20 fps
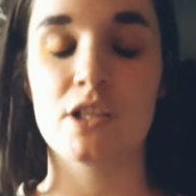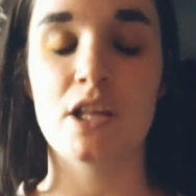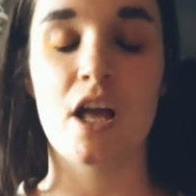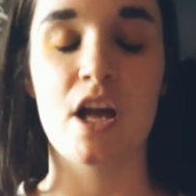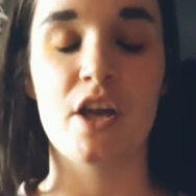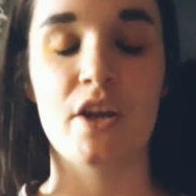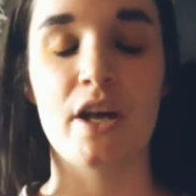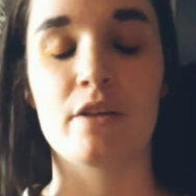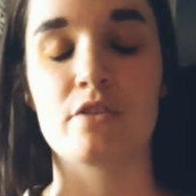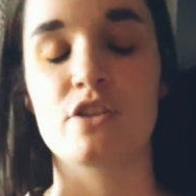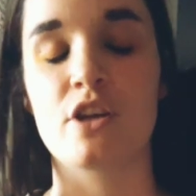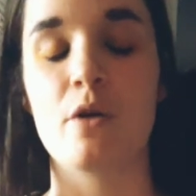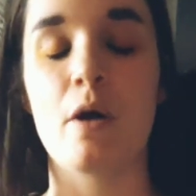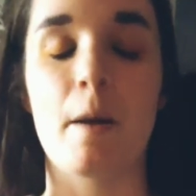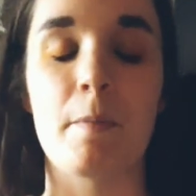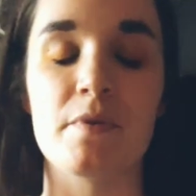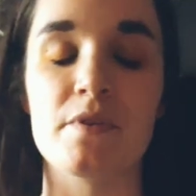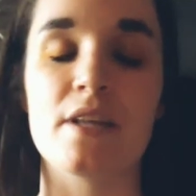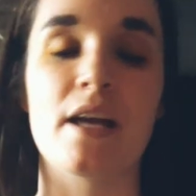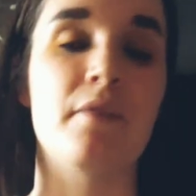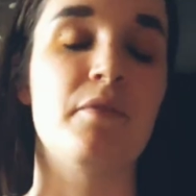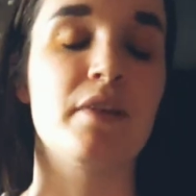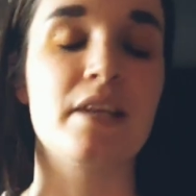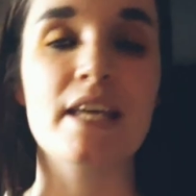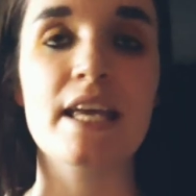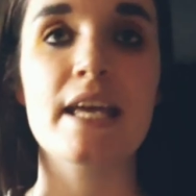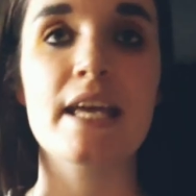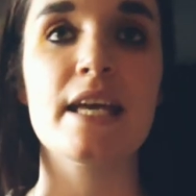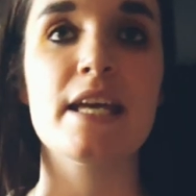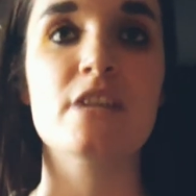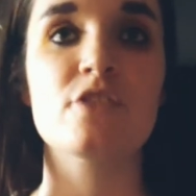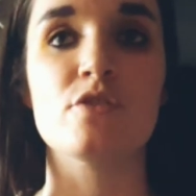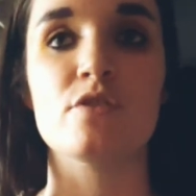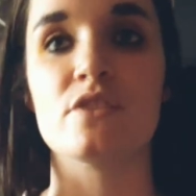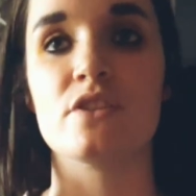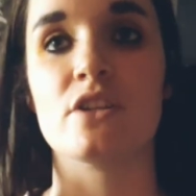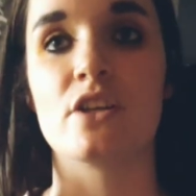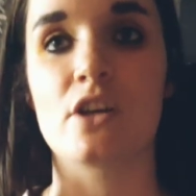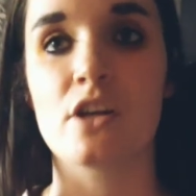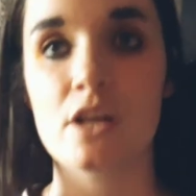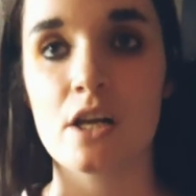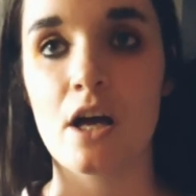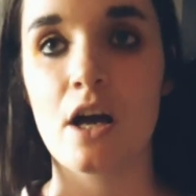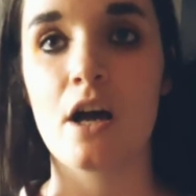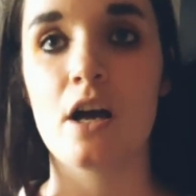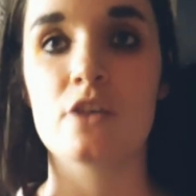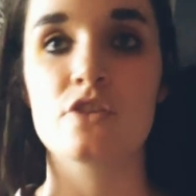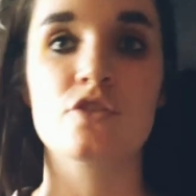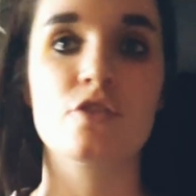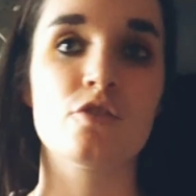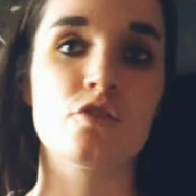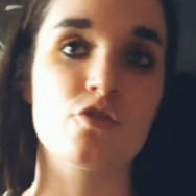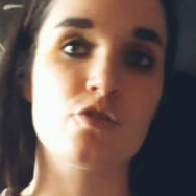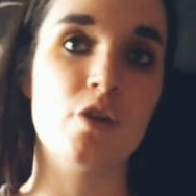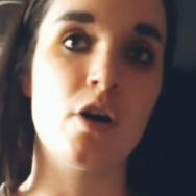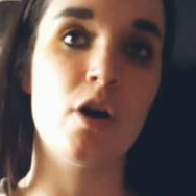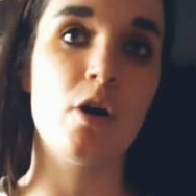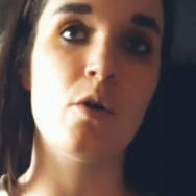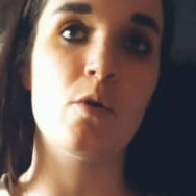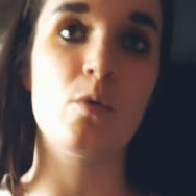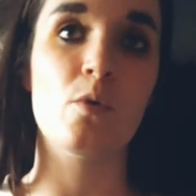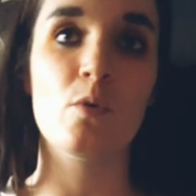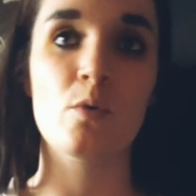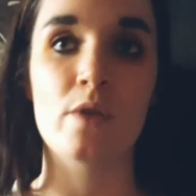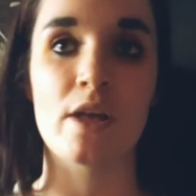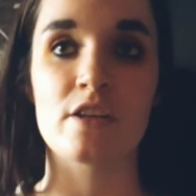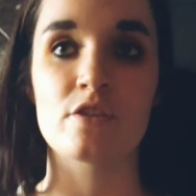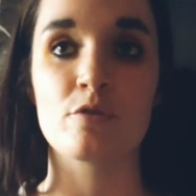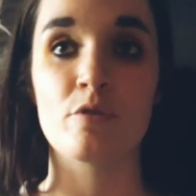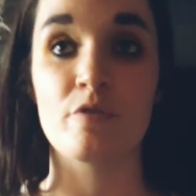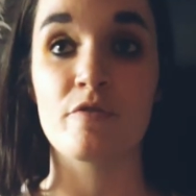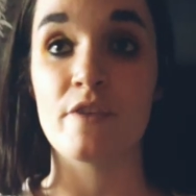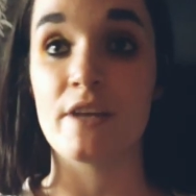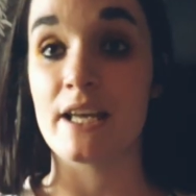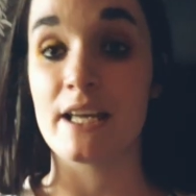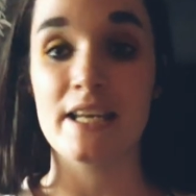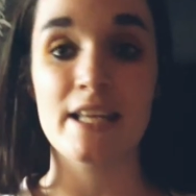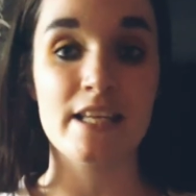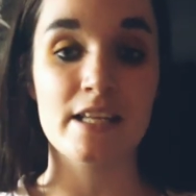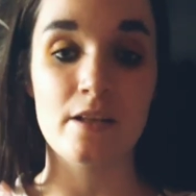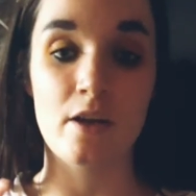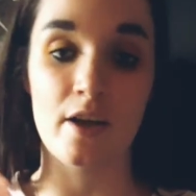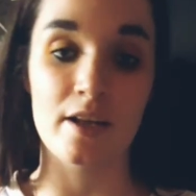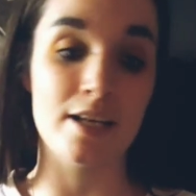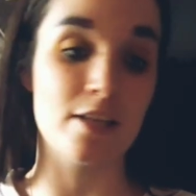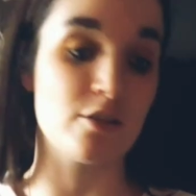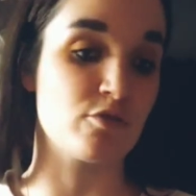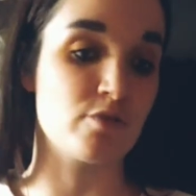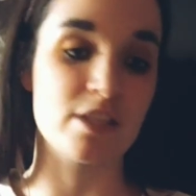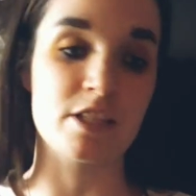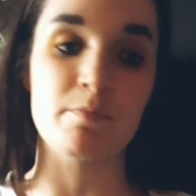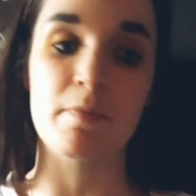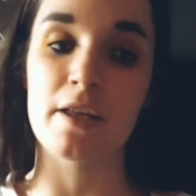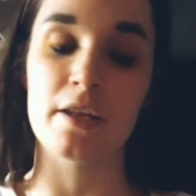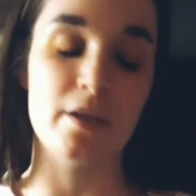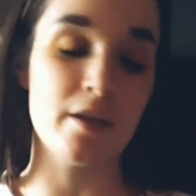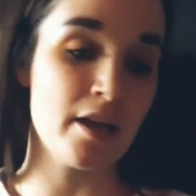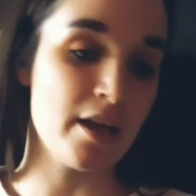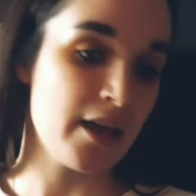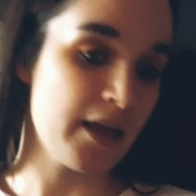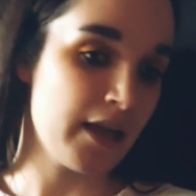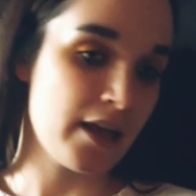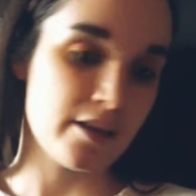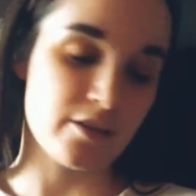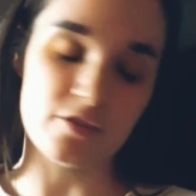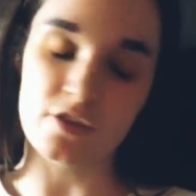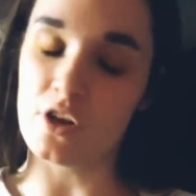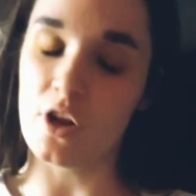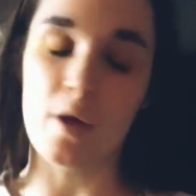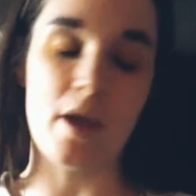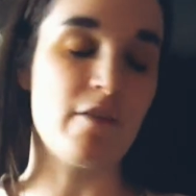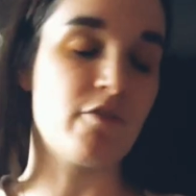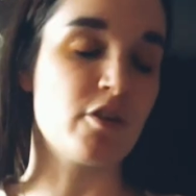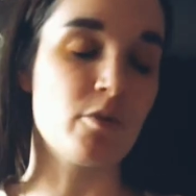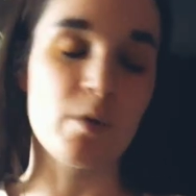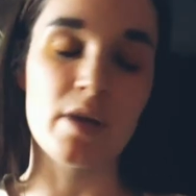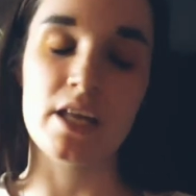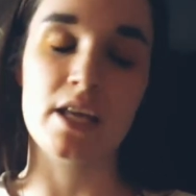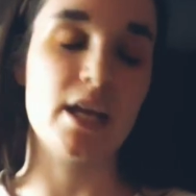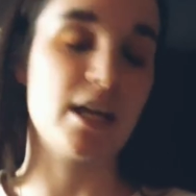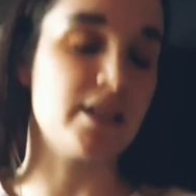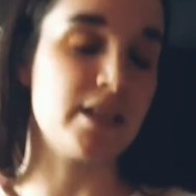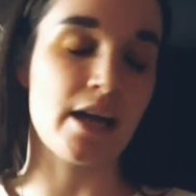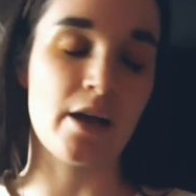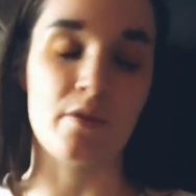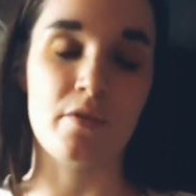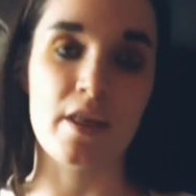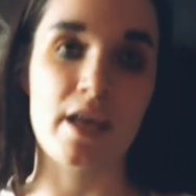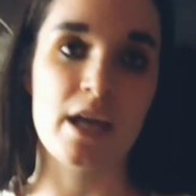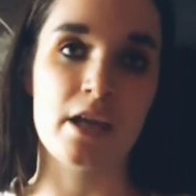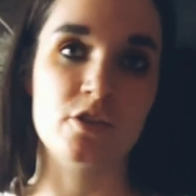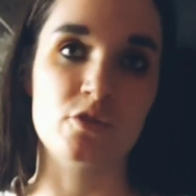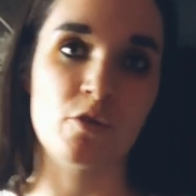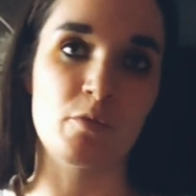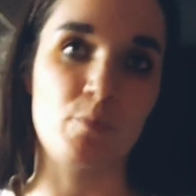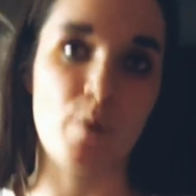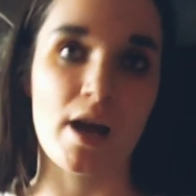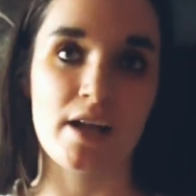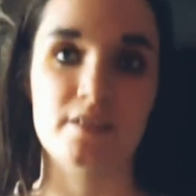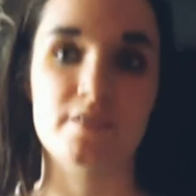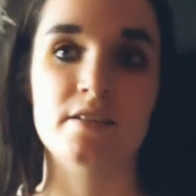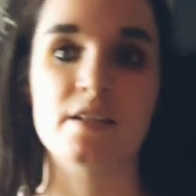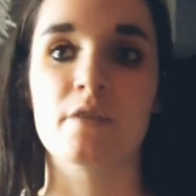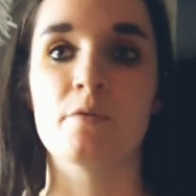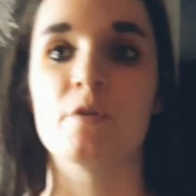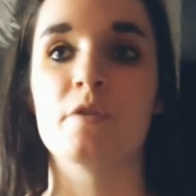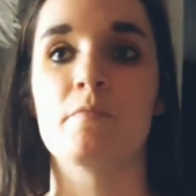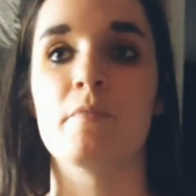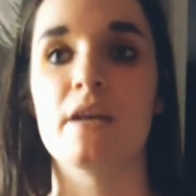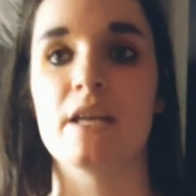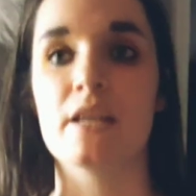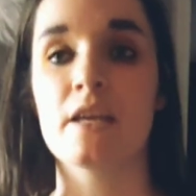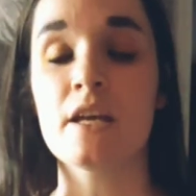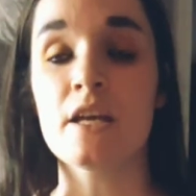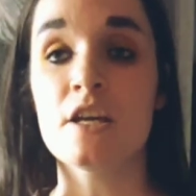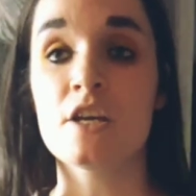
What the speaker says: learn how to go up and down the gears, using the clutch, control, all that sort of thing. And he like literally spent, you know, every weekend out there sort of practicing with me.